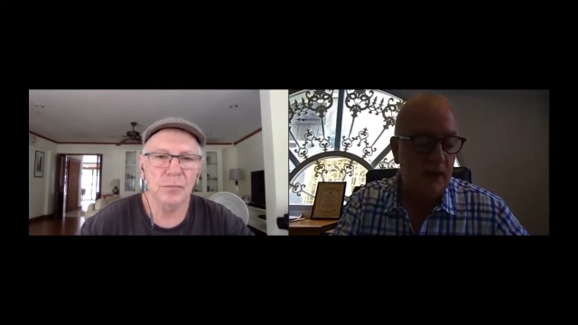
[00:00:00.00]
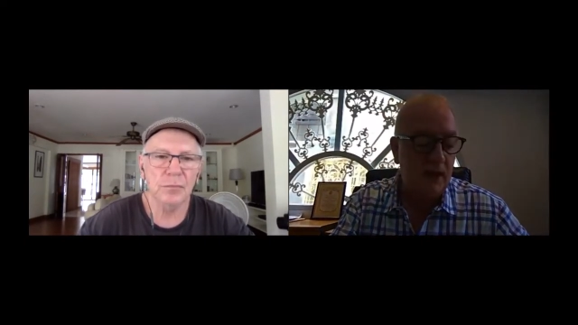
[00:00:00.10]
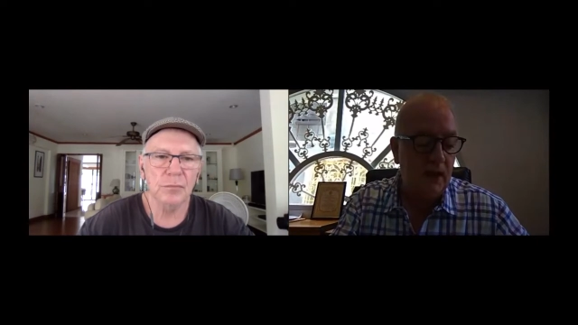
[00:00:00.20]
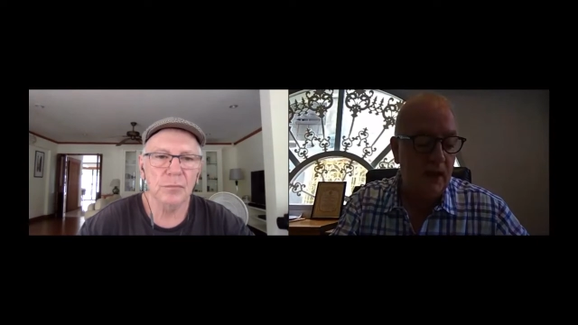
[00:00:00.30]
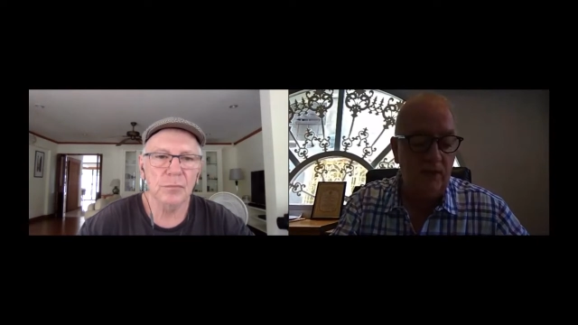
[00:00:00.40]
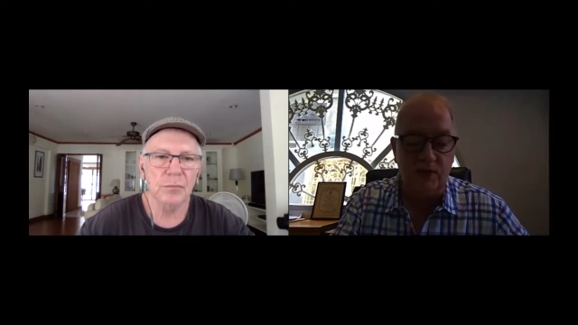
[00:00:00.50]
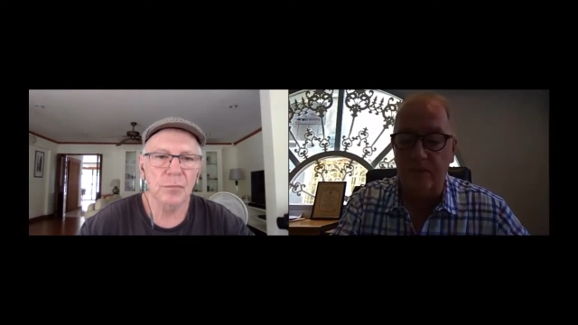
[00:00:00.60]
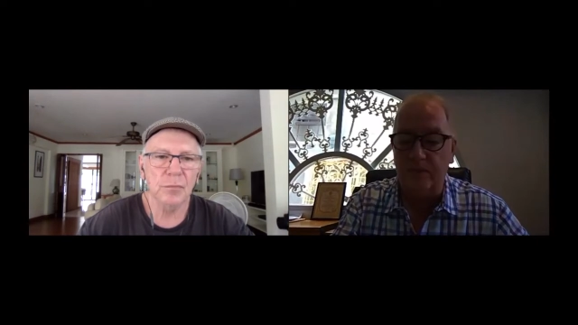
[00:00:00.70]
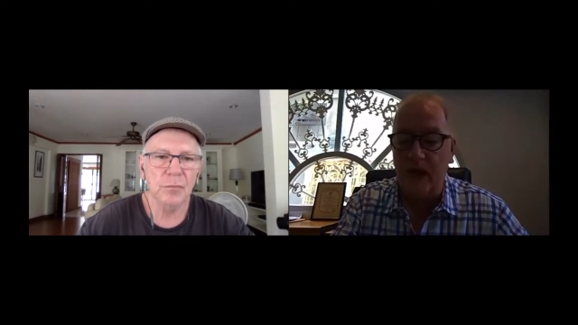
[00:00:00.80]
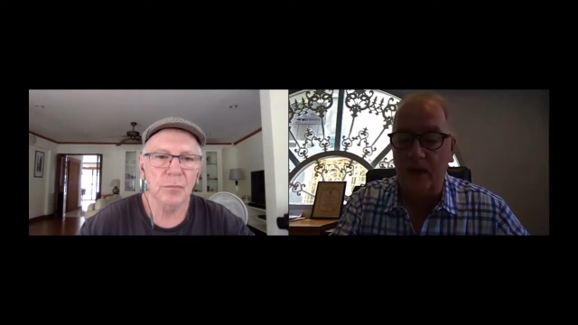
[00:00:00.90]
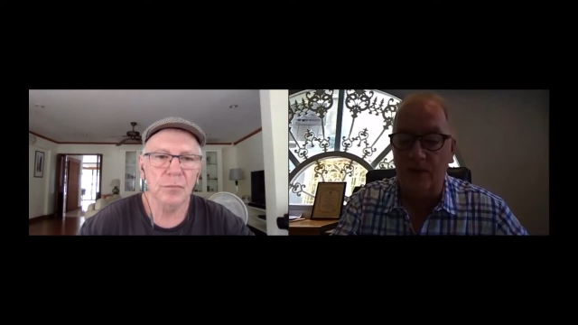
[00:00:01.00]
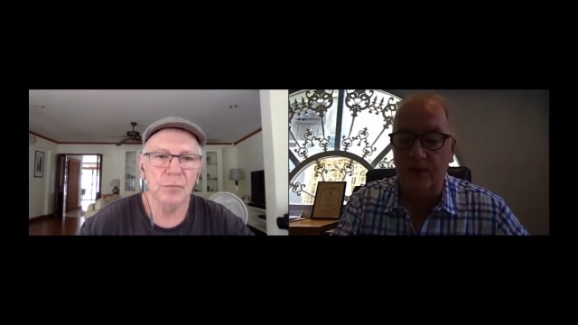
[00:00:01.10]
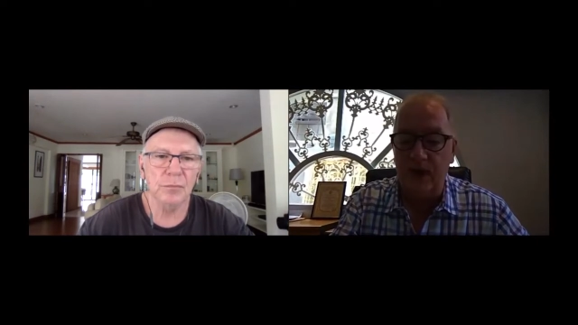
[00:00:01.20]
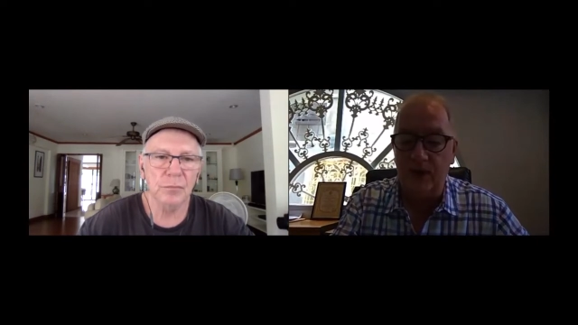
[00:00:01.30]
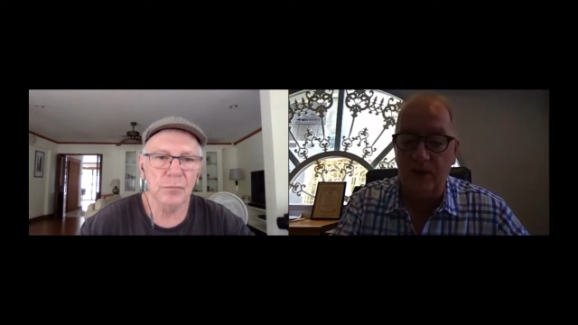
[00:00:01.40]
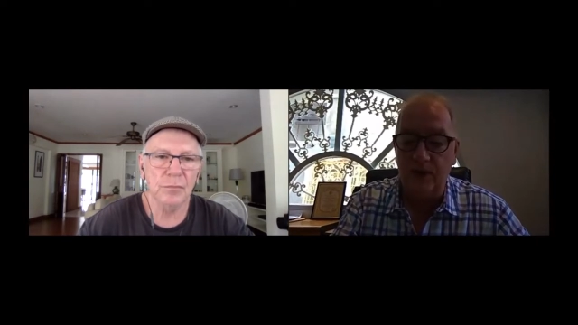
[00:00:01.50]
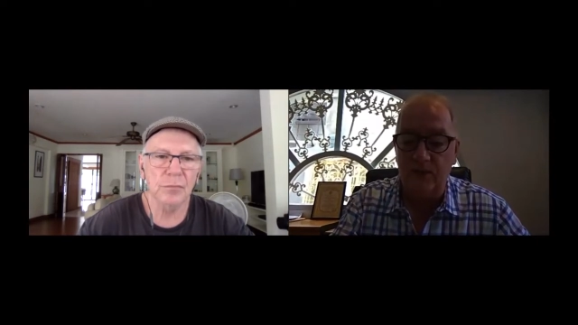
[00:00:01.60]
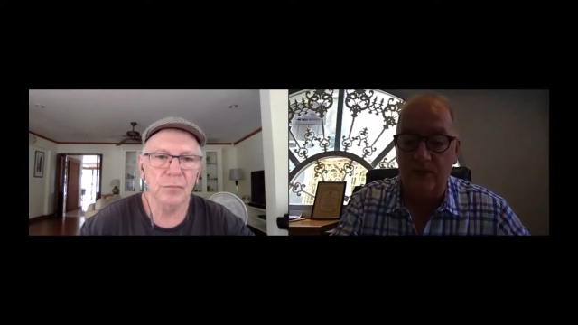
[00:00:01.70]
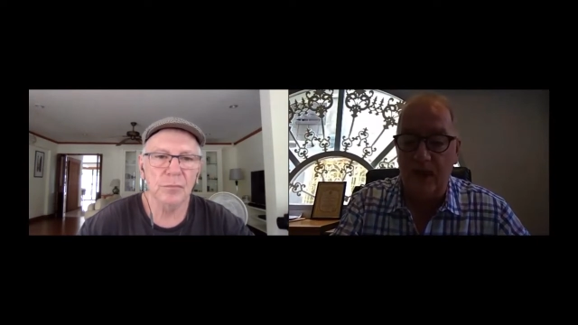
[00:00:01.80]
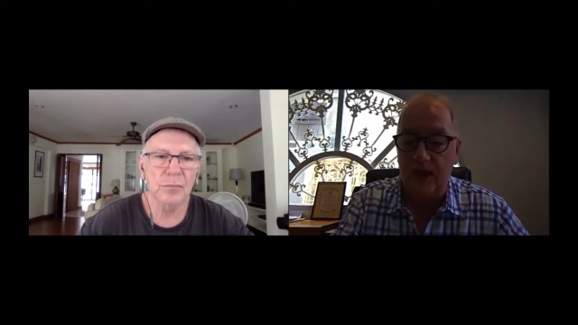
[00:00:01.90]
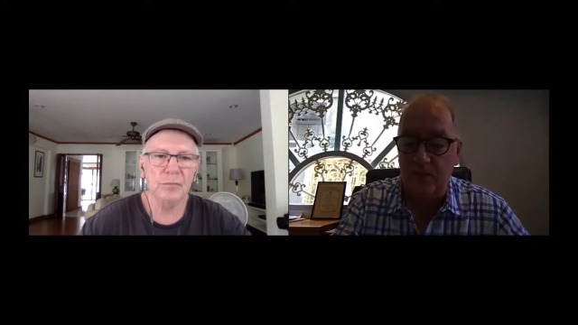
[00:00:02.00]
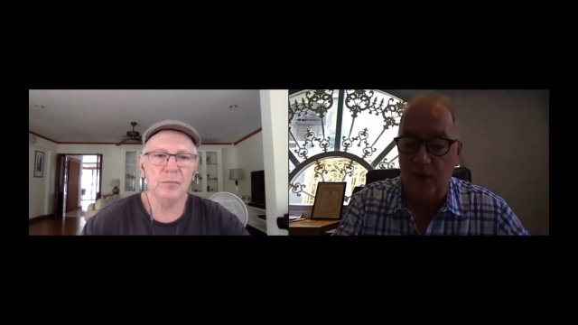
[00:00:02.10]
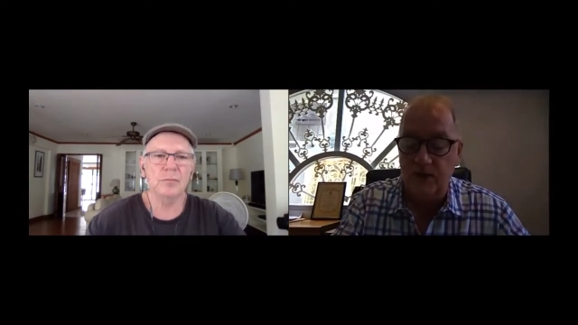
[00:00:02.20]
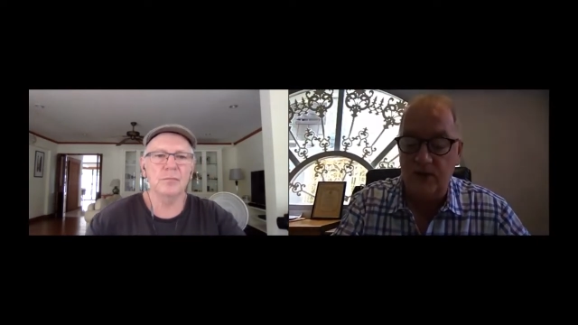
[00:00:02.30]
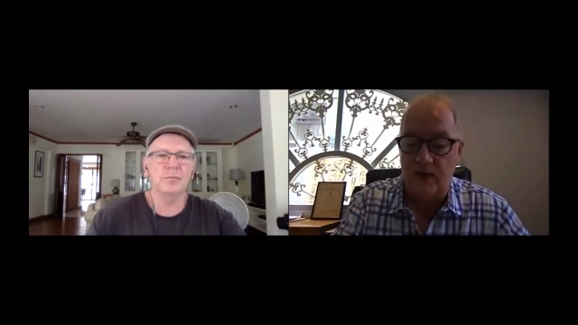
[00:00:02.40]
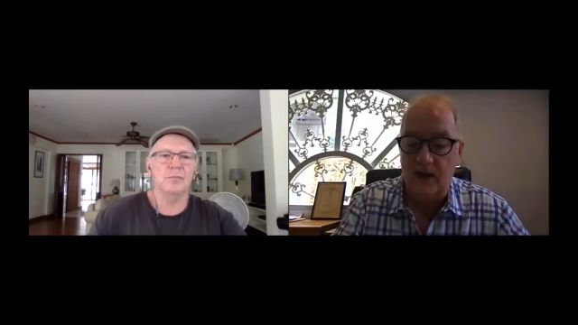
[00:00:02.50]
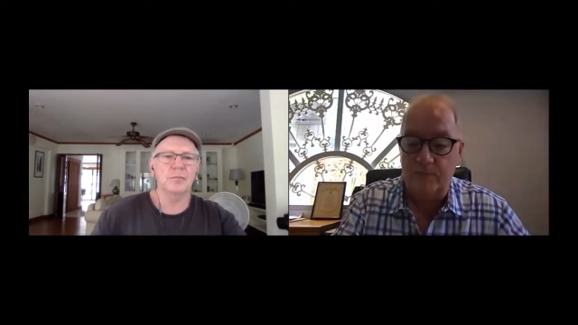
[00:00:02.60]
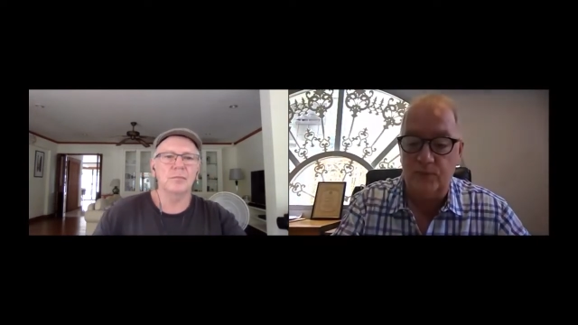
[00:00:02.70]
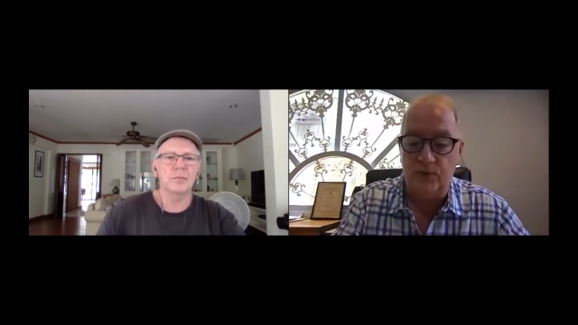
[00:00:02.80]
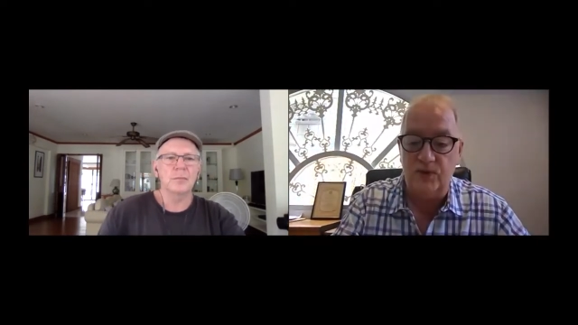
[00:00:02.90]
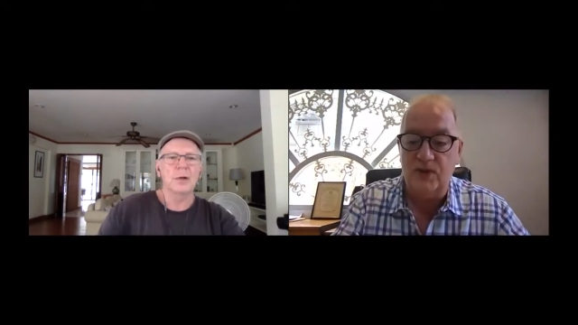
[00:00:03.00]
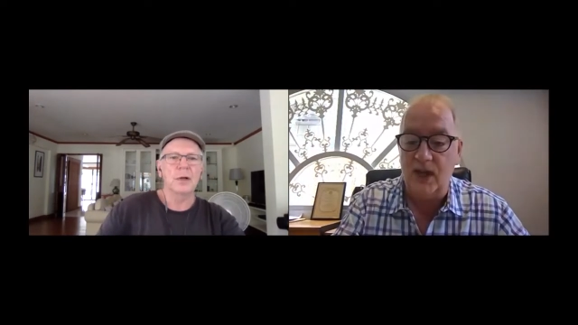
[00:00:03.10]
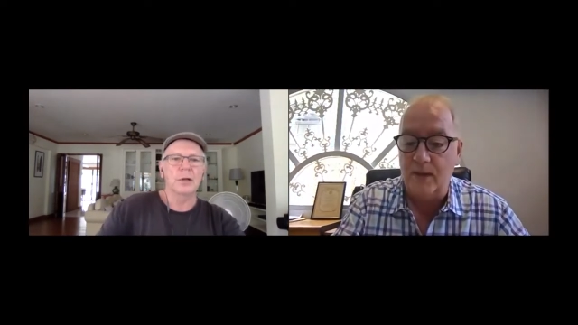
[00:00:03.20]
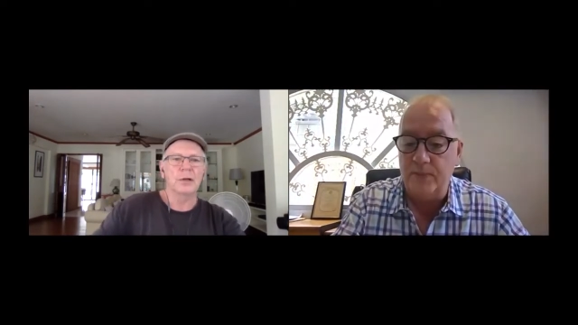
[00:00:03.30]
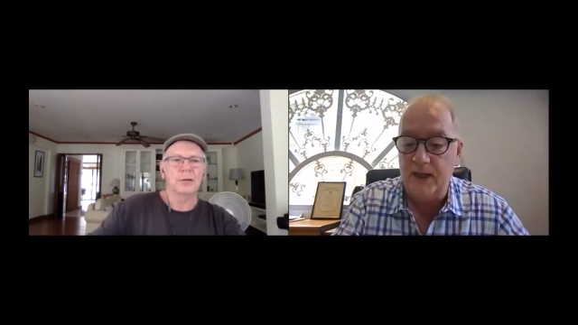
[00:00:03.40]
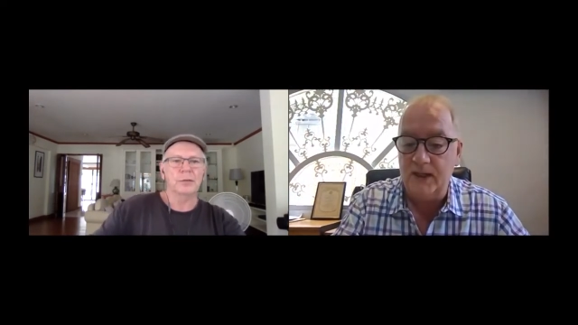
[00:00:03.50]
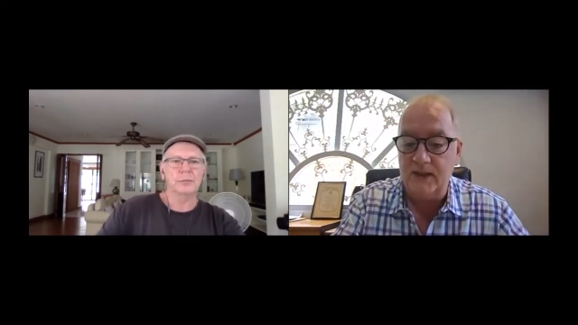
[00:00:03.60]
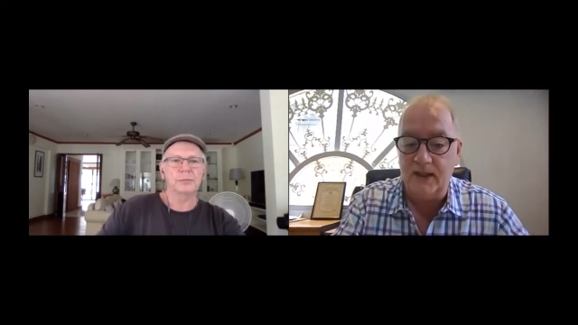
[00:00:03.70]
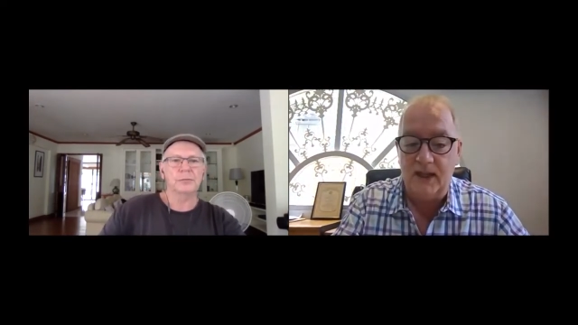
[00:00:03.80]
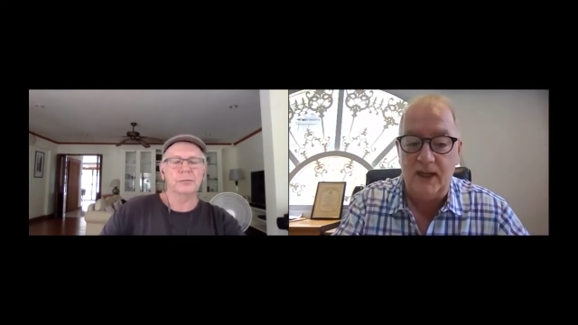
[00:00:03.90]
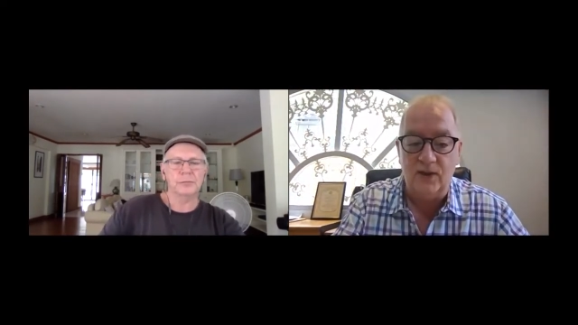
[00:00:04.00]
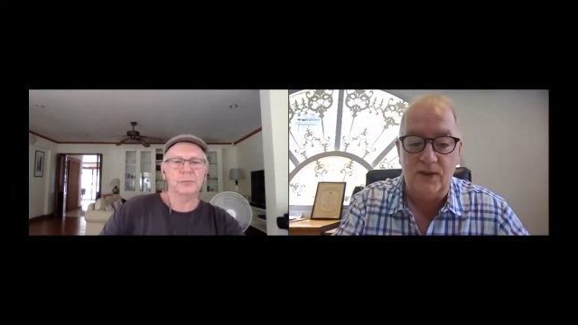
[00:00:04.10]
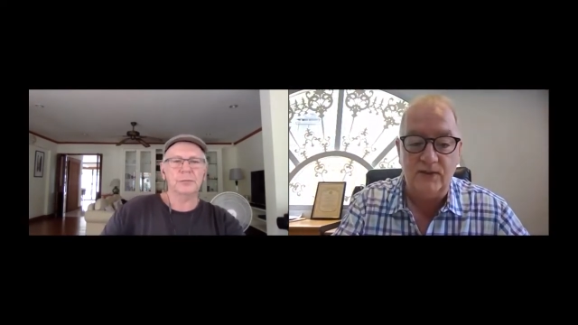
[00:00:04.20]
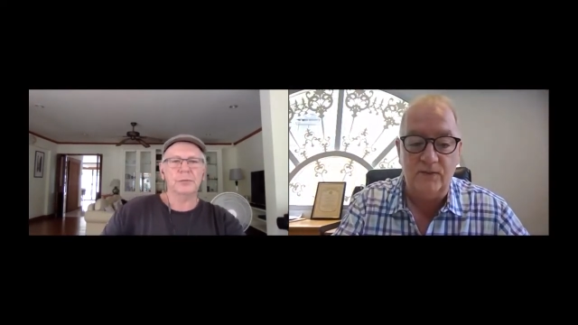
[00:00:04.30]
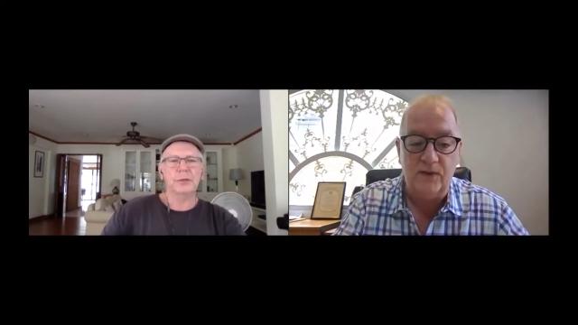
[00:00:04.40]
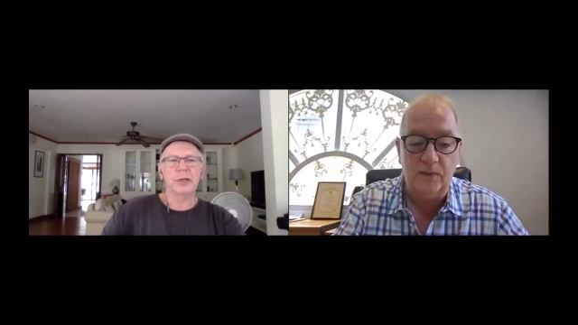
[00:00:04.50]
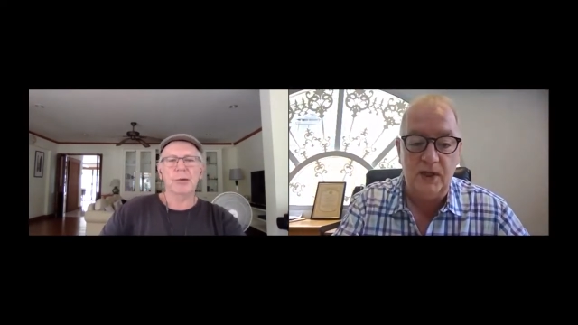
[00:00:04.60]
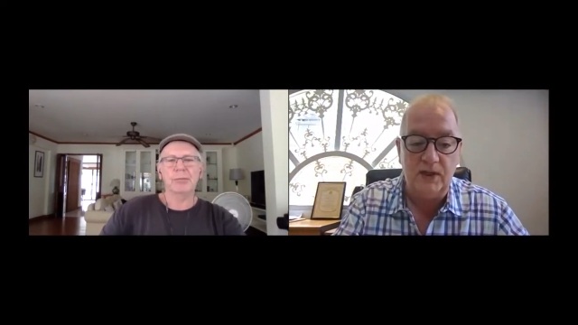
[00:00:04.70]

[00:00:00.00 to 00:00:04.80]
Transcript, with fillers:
Speaker 1: Uh, Richard Barrow, thank you very much. You're an absolute champion in getting all this information.